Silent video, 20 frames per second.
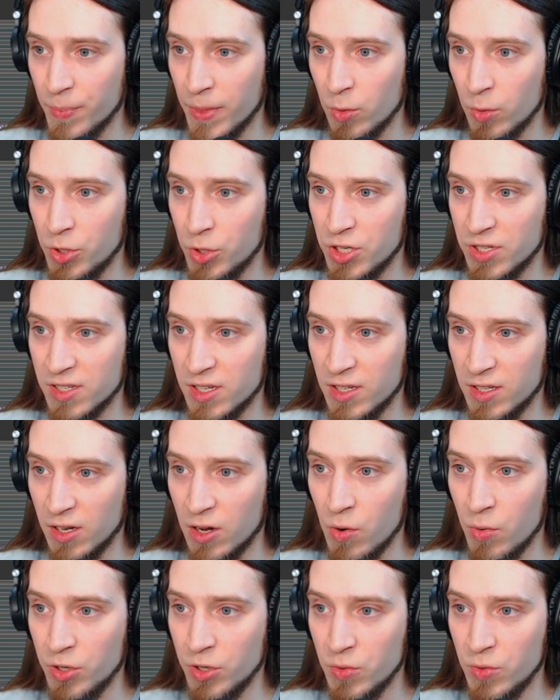which is
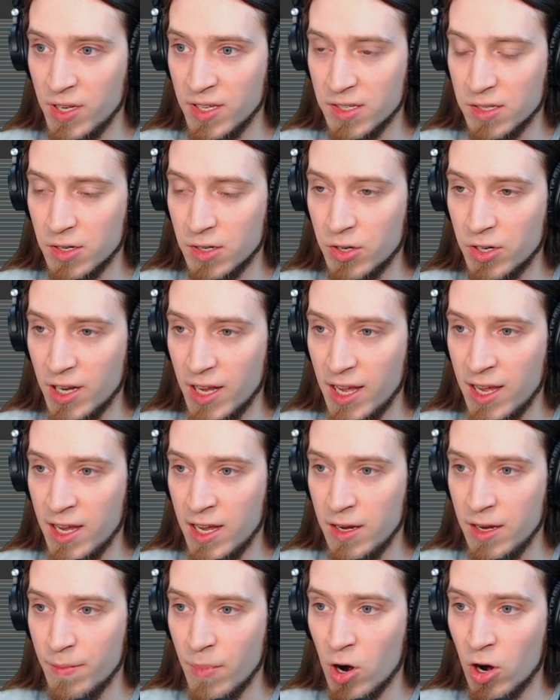going to insert
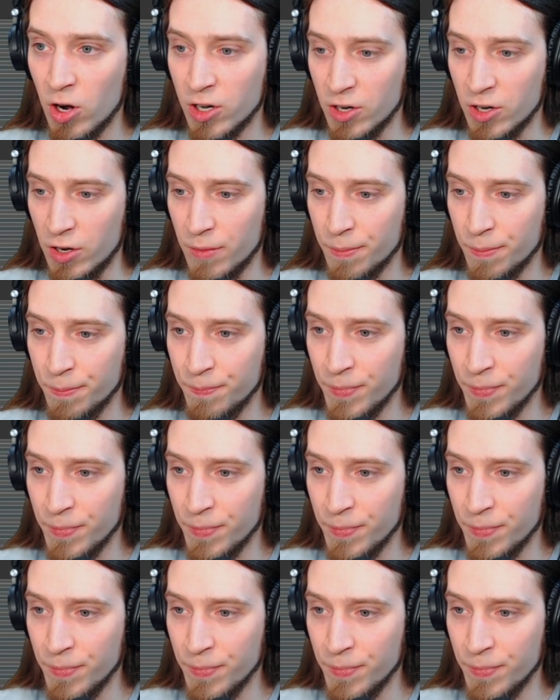a marker.